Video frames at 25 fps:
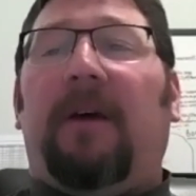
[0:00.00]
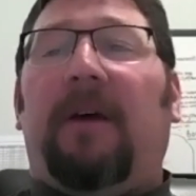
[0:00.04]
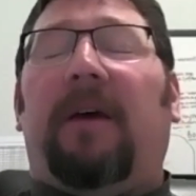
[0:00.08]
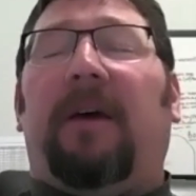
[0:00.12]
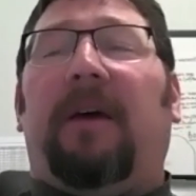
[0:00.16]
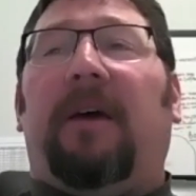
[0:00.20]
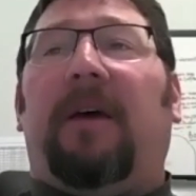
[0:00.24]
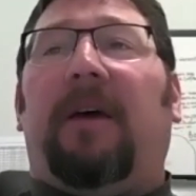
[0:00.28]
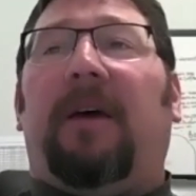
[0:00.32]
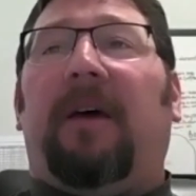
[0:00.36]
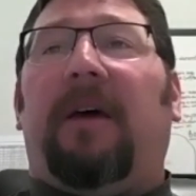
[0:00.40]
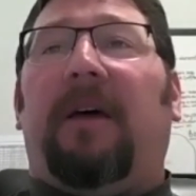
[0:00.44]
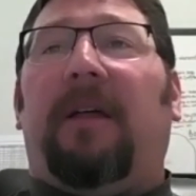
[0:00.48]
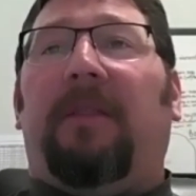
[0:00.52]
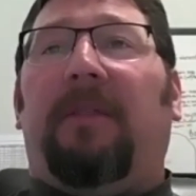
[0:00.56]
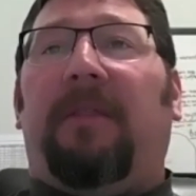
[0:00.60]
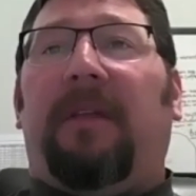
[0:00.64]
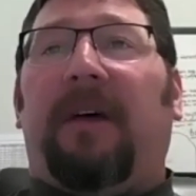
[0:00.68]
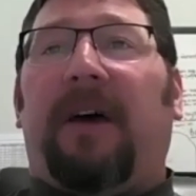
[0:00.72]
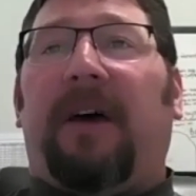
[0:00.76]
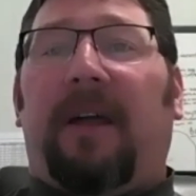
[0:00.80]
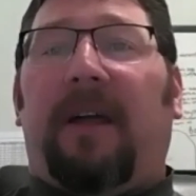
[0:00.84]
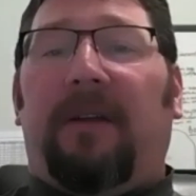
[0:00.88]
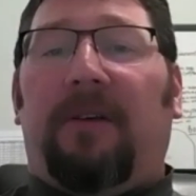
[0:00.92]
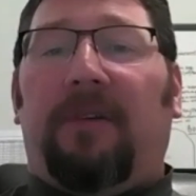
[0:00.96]
and
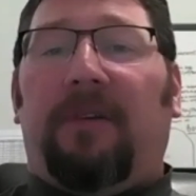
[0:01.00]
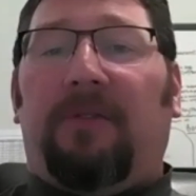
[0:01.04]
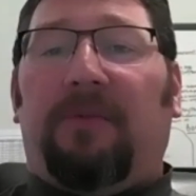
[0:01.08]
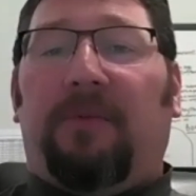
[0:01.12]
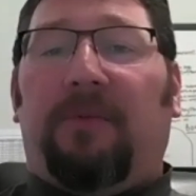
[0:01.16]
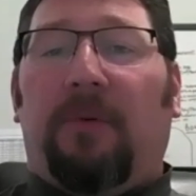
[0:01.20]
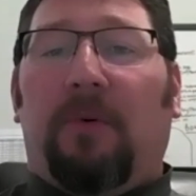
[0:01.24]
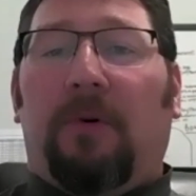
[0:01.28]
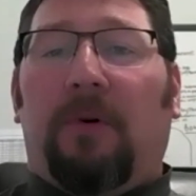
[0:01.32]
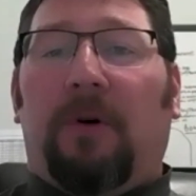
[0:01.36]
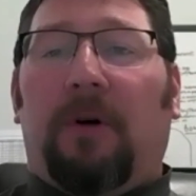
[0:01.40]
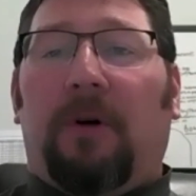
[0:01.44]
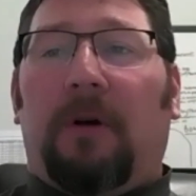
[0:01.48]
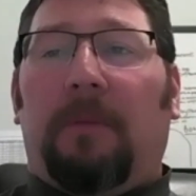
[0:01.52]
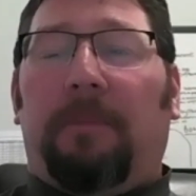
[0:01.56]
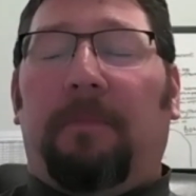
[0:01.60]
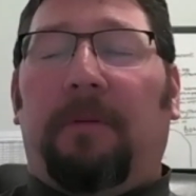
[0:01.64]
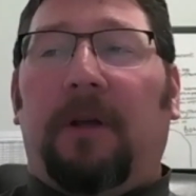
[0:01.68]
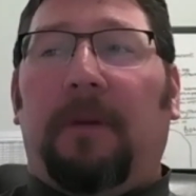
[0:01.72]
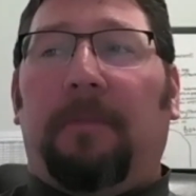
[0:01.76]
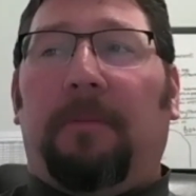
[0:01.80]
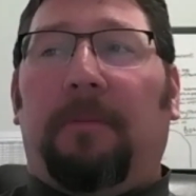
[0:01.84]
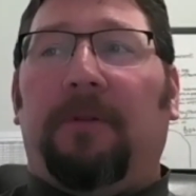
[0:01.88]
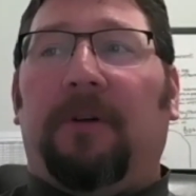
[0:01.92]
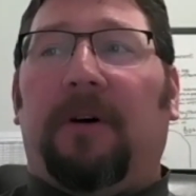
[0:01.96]
that is for
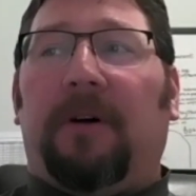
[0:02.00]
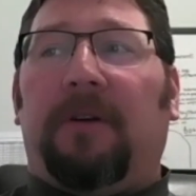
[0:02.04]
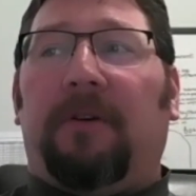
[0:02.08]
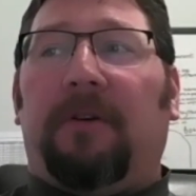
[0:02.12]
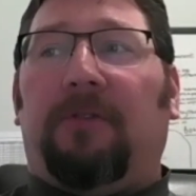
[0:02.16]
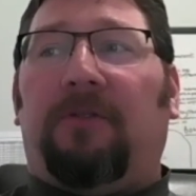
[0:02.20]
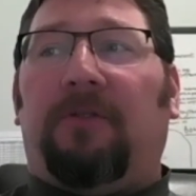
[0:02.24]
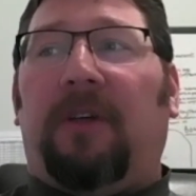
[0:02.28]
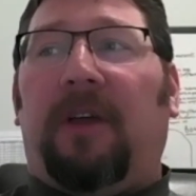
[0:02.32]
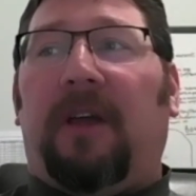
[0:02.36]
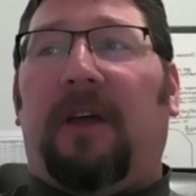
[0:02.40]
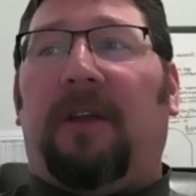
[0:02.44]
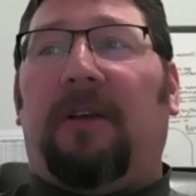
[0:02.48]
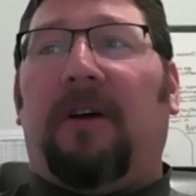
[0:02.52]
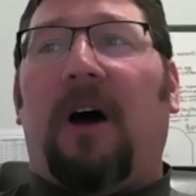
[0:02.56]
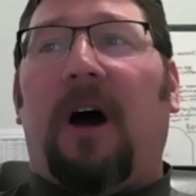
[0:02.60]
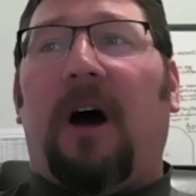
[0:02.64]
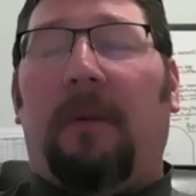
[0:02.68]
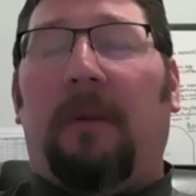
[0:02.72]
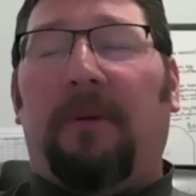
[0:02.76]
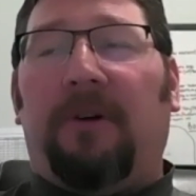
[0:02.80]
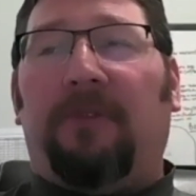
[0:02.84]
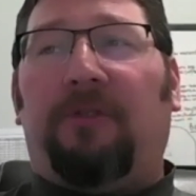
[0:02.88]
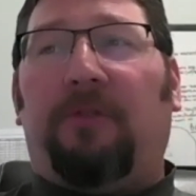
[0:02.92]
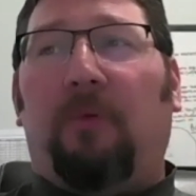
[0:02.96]
people to understand
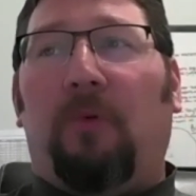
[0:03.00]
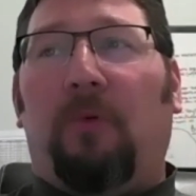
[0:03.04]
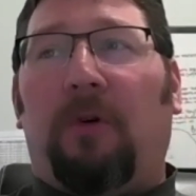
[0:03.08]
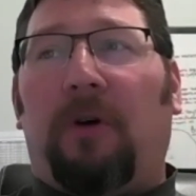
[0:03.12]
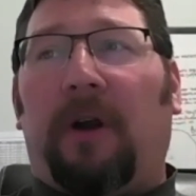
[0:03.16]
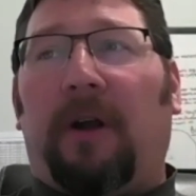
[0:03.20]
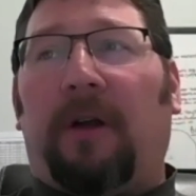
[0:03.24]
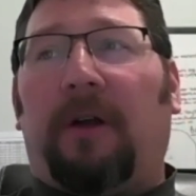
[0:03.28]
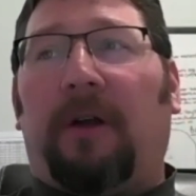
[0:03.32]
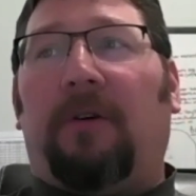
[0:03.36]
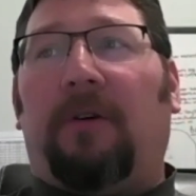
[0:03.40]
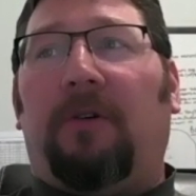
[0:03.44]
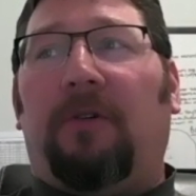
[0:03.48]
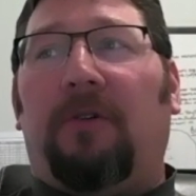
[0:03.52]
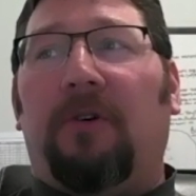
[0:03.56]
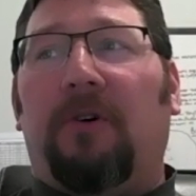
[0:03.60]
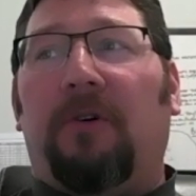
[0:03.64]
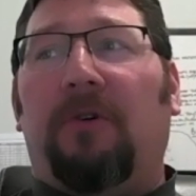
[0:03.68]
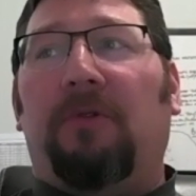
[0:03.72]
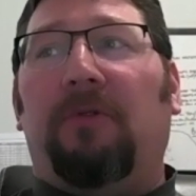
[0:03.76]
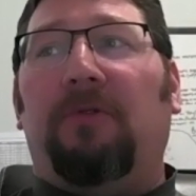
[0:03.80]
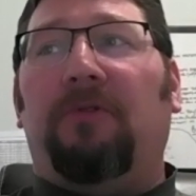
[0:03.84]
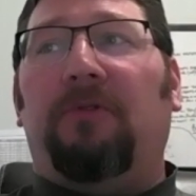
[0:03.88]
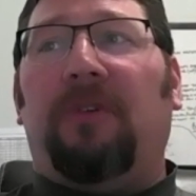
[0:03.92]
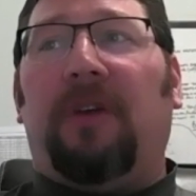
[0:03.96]
how much work
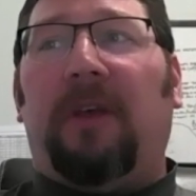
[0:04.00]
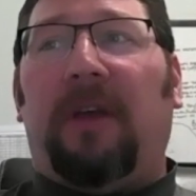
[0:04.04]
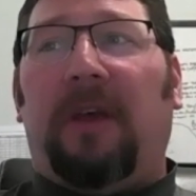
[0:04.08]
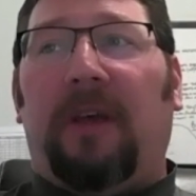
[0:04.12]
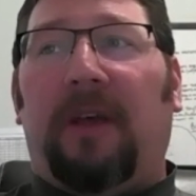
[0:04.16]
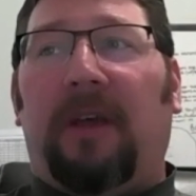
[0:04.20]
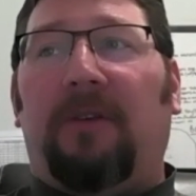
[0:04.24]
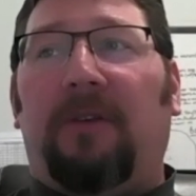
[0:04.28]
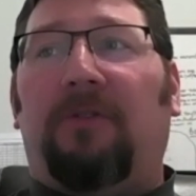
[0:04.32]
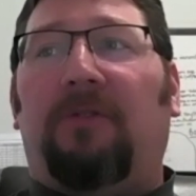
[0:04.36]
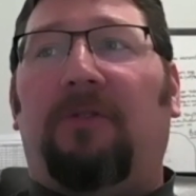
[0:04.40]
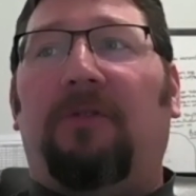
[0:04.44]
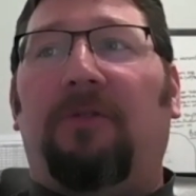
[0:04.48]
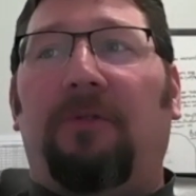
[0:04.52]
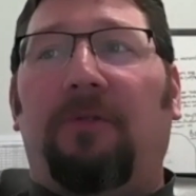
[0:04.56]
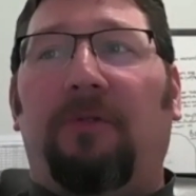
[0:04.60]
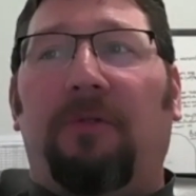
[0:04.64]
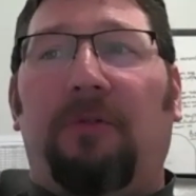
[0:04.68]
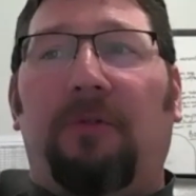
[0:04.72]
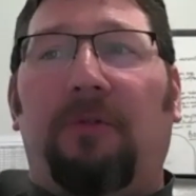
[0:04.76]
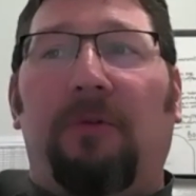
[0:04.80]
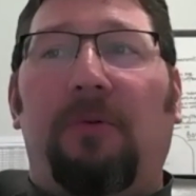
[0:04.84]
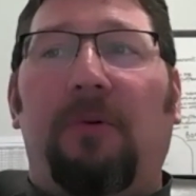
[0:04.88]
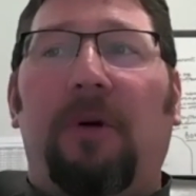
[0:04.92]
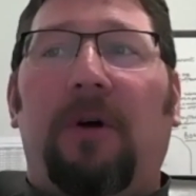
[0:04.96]
goes
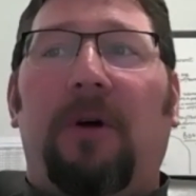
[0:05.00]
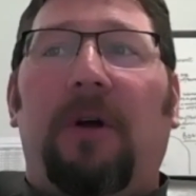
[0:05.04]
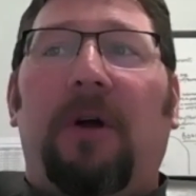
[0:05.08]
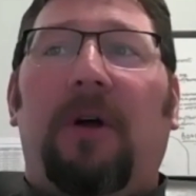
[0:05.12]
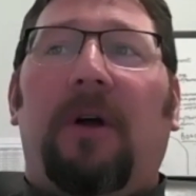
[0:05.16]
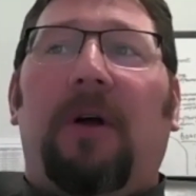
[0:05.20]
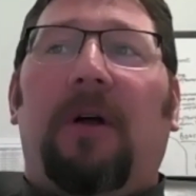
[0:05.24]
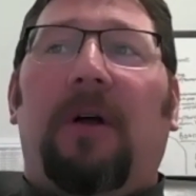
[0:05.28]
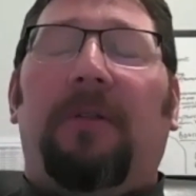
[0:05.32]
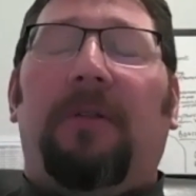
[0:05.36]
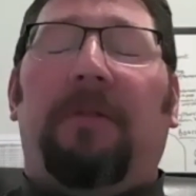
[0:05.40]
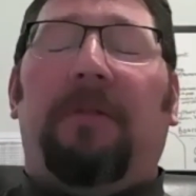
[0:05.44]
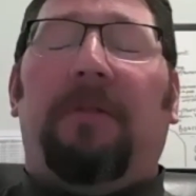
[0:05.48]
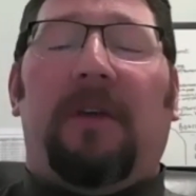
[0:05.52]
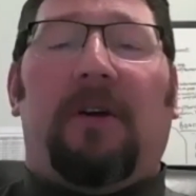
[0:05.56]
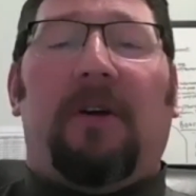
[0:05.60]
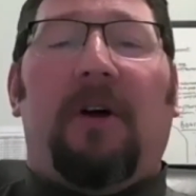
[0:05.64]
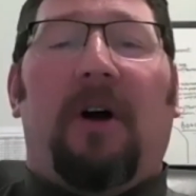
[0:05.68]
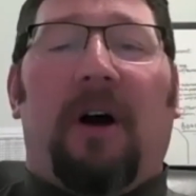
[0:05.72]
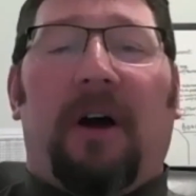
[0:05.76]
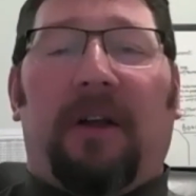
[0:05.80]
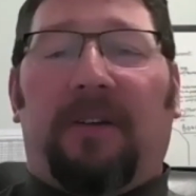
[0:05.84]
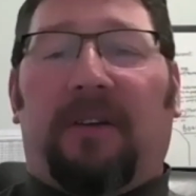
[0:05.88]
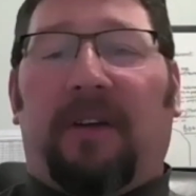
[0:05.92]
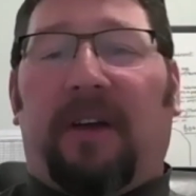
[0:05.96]
into the
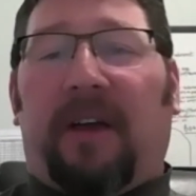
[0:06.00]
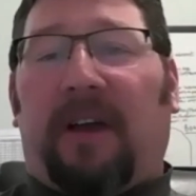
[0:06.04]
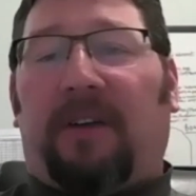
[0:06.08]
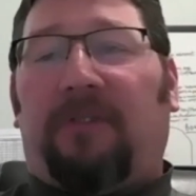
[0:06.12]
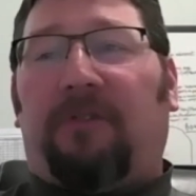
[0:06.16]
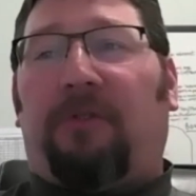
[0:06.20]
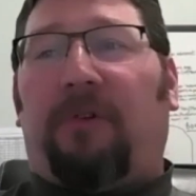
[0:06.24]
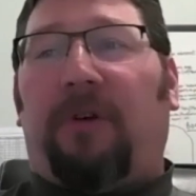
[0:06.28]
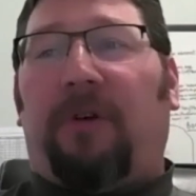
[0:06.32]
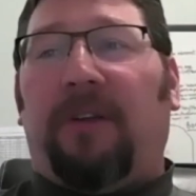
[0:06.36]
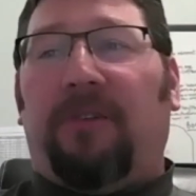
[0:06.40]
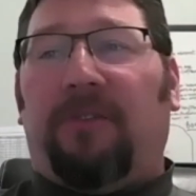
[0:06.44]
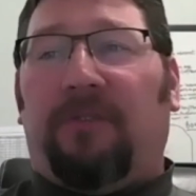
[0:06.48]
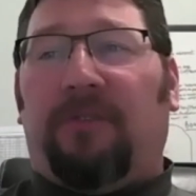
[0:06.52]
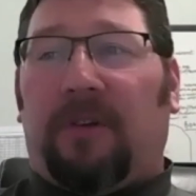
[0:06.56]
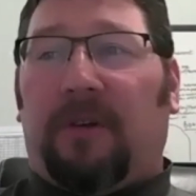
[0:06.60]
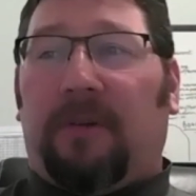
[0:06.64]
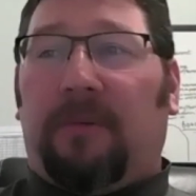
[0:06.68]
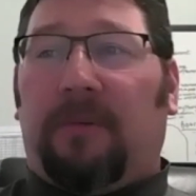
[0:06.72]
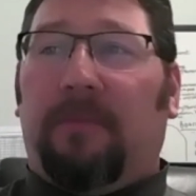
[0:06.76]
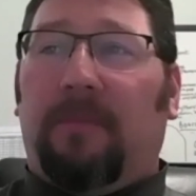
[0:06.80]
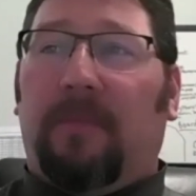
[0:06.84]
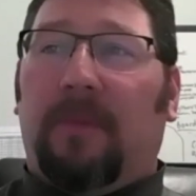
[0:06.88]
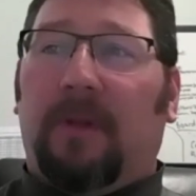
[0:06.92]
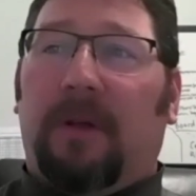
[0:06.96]
contact tracing.
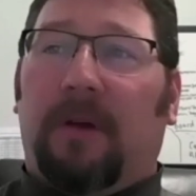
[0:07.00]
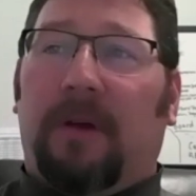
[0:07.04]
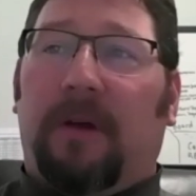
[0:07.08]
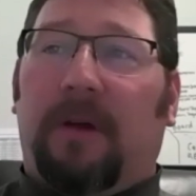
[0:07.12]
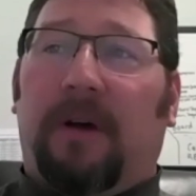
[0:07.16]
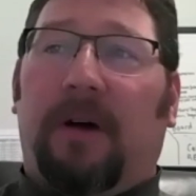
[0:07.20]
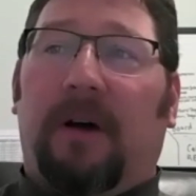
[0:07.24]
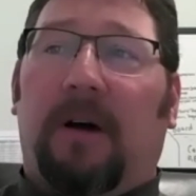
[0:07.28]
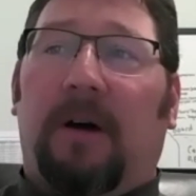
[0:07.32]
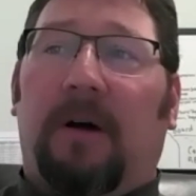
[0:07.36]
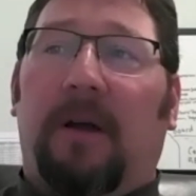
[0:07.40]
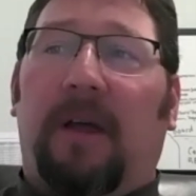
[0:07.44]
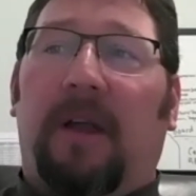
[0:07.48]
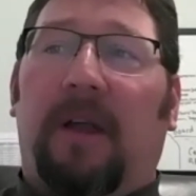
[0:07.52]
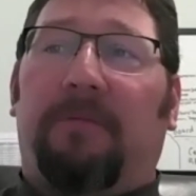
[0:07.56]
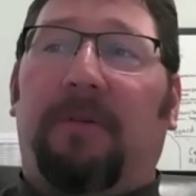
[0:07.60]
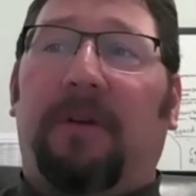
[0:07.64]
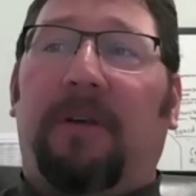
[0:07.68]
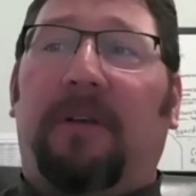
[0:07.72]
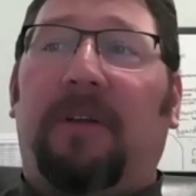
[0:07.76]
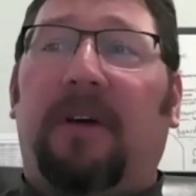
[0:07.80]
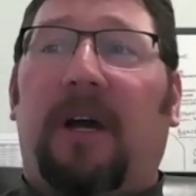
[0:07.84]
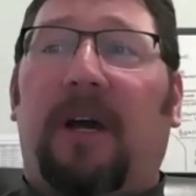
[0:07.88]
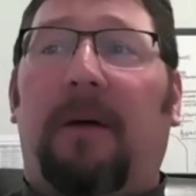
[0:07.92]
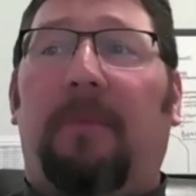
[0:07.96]
Uh,
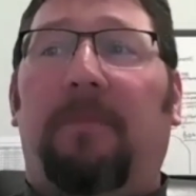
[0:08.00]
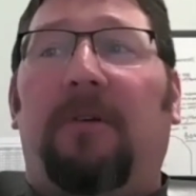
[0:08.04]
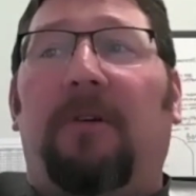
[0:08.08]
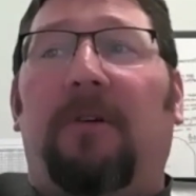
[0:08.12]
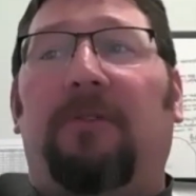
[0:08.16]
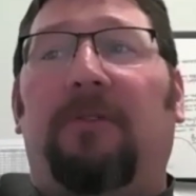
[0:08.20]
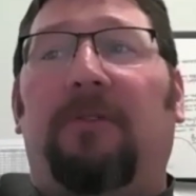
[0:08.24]
every time there's a